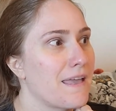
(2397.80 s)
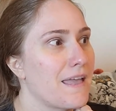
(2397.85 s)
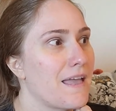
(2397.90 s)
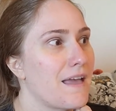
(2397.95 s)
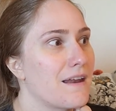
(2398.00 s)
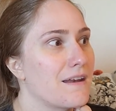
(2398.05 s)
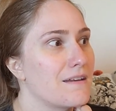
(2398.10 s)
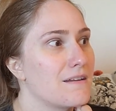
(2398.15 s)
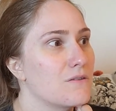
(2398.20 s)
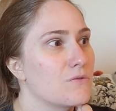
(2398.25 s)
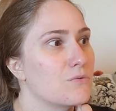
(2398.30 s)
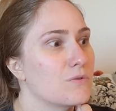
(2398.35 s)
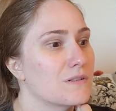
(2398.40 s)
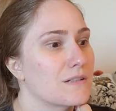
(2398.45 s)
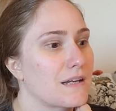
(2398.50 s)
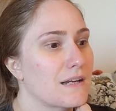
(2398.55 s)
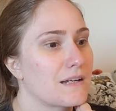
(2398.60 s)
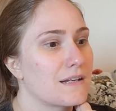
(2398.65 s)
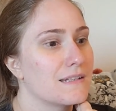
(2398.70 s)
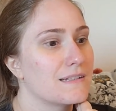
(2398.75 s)
and it was
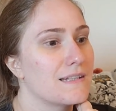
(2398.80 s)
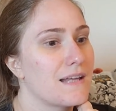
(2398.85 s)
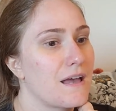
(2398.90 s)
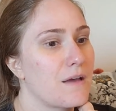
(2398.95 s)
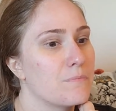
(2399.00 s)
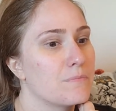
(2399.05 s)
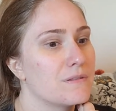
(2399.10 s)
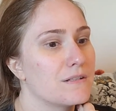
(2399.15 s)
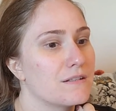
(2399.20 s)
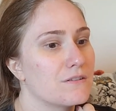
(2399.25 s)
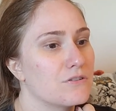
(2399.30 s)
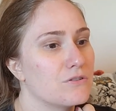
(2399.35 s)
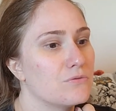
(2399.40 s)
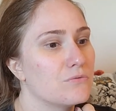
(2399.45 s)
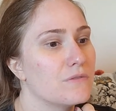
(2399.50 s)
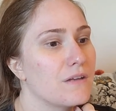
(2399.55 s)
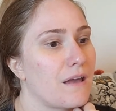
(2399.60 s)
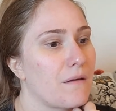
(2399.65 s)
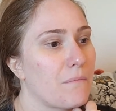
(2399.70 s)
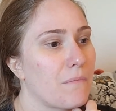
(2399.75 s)
like an attempt to
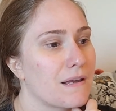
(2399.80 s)
get